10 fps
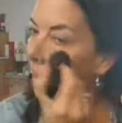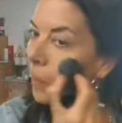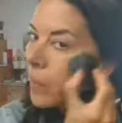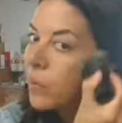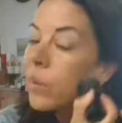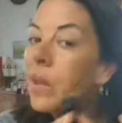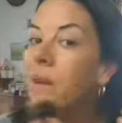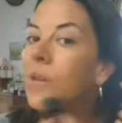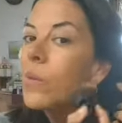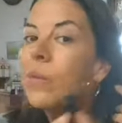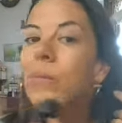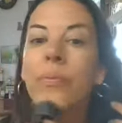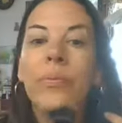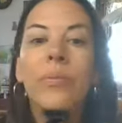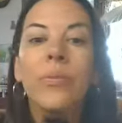there we go.
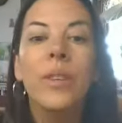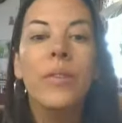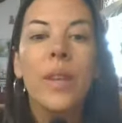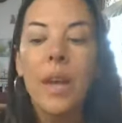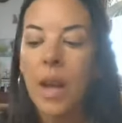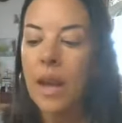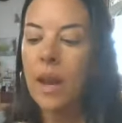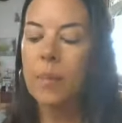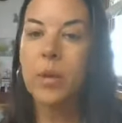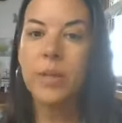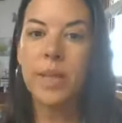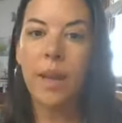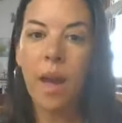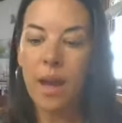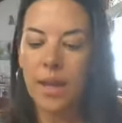And I'm using
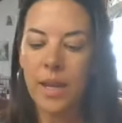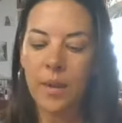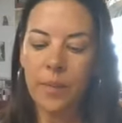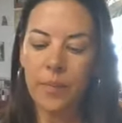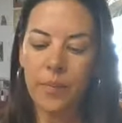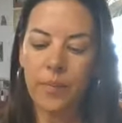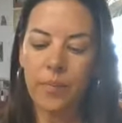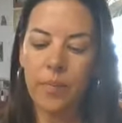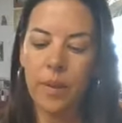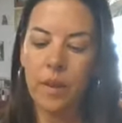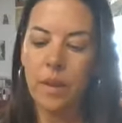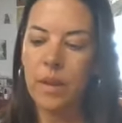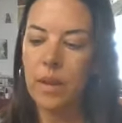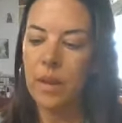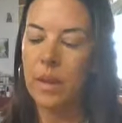honey.
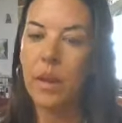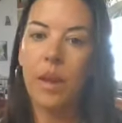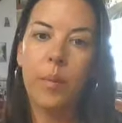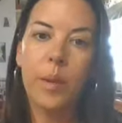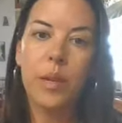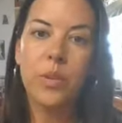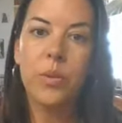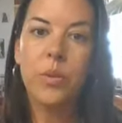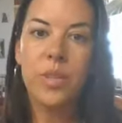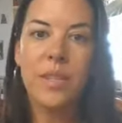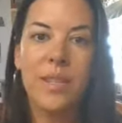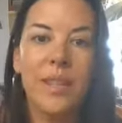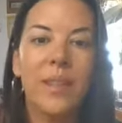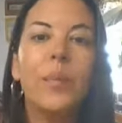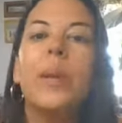I'm going to do just a
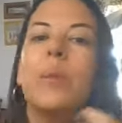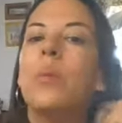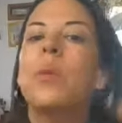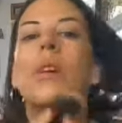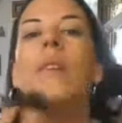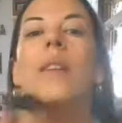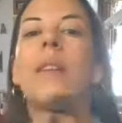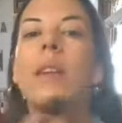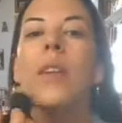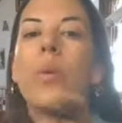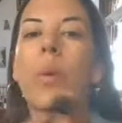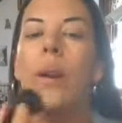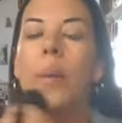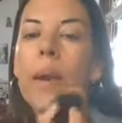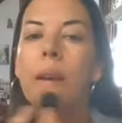little bit more. You
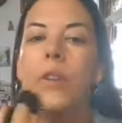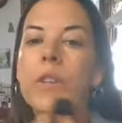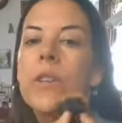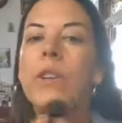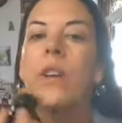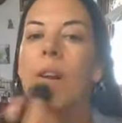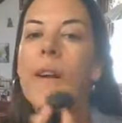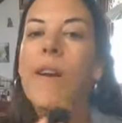want to make sure,